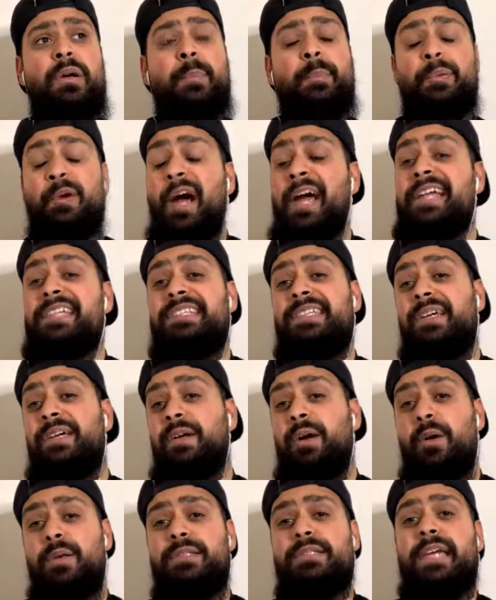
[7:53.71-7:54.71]
Prior
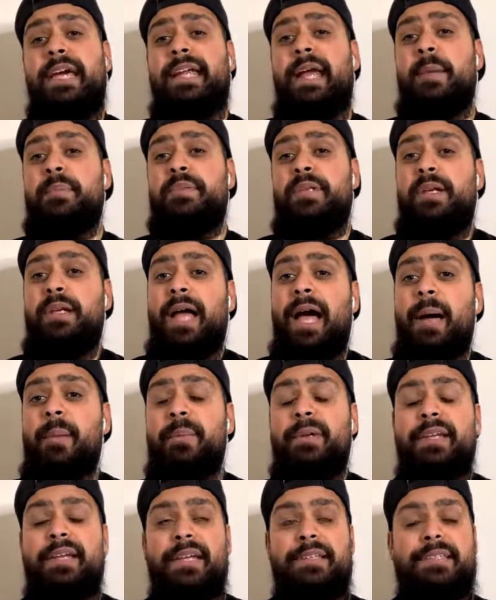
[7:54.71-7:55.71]
to us getting absolutely
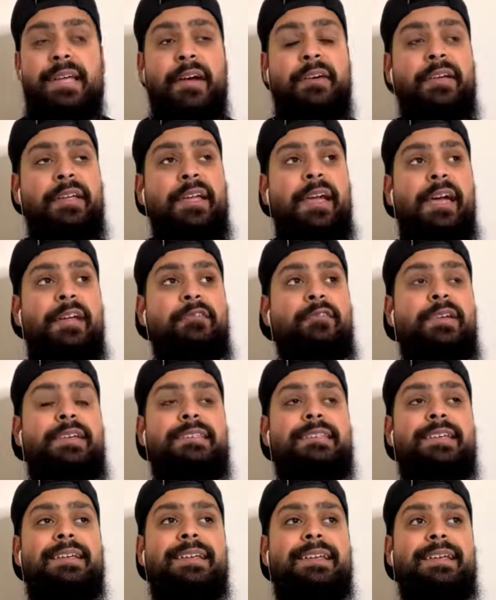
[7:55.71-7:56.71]
hammered against Harry Kane
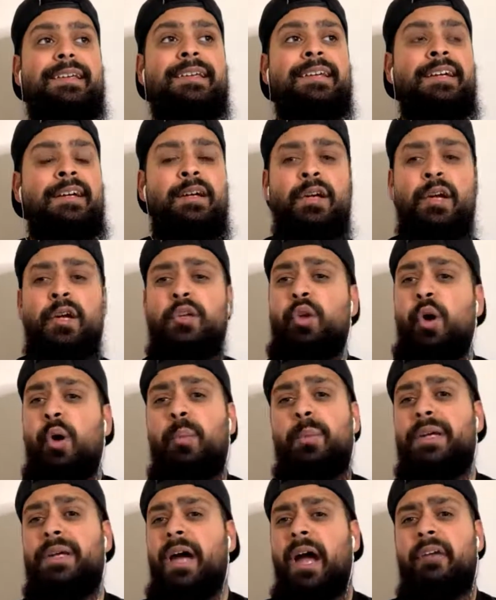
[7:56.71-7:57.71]
recently,
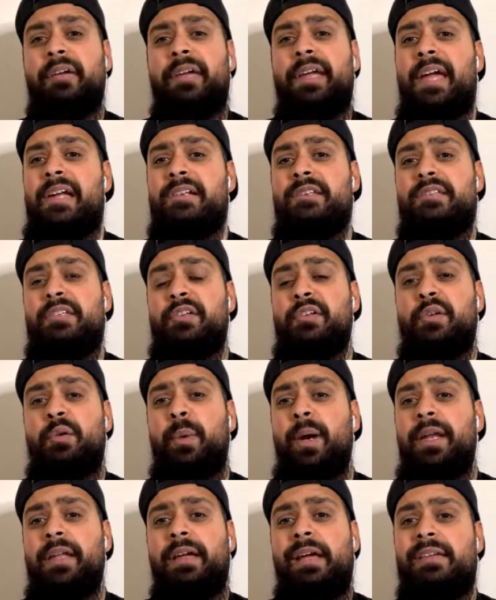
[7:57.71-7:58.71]
normally Harry Kane doesn't do
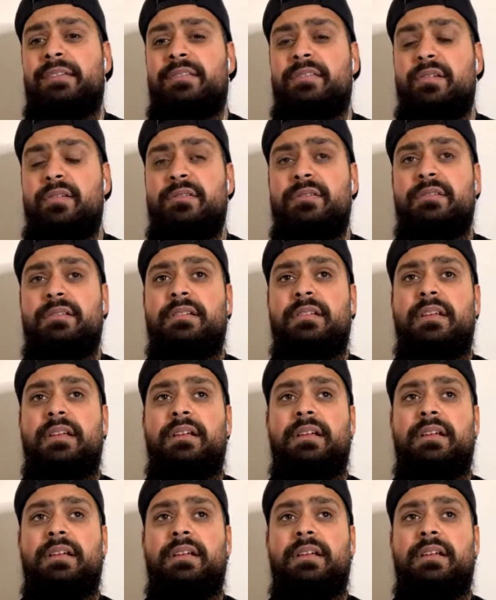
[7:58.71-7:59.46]
well against us.